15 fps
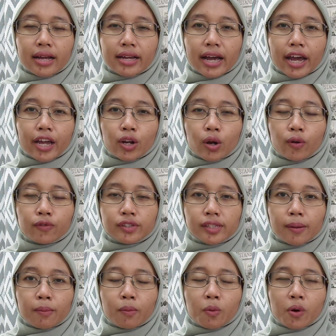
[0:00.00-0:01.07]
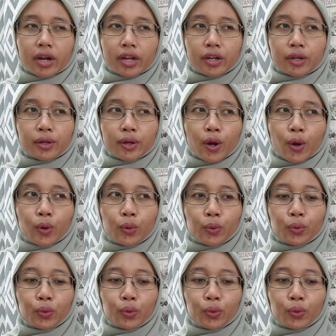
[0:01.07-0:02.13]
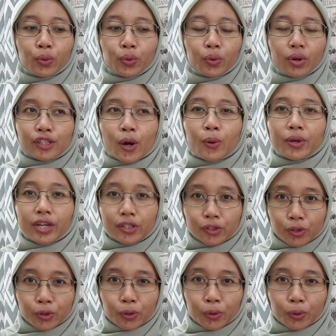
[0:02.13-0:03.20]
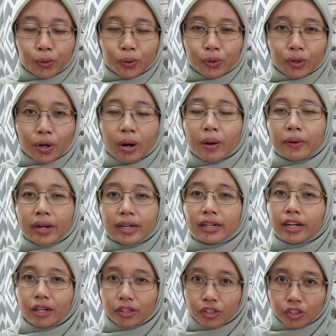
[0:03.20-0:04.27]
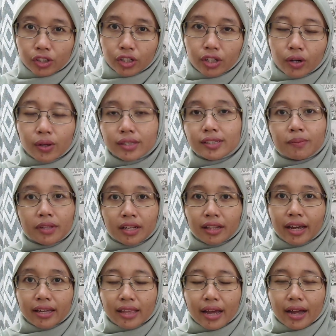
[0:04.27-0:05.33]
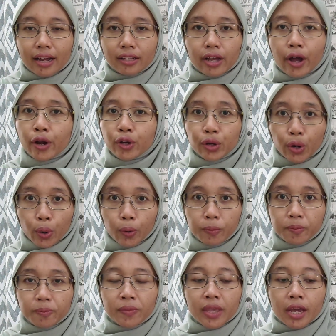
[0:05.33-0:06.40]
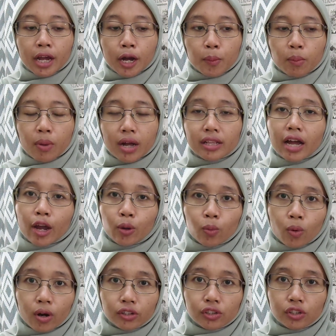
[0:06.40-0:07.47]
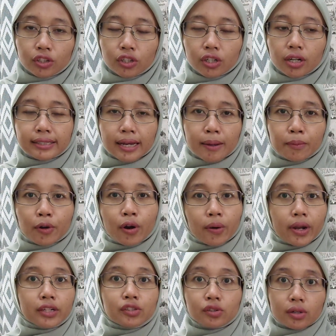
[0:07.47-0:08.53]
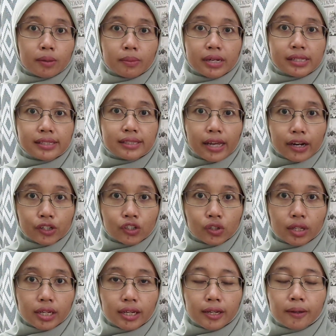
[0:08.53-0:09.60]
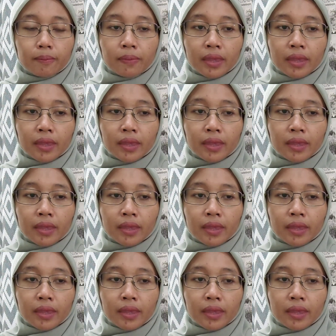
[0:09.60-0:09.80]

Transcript: kind of someone who so into Korean culture or something like that. No. But I watch some Korean dramas actually.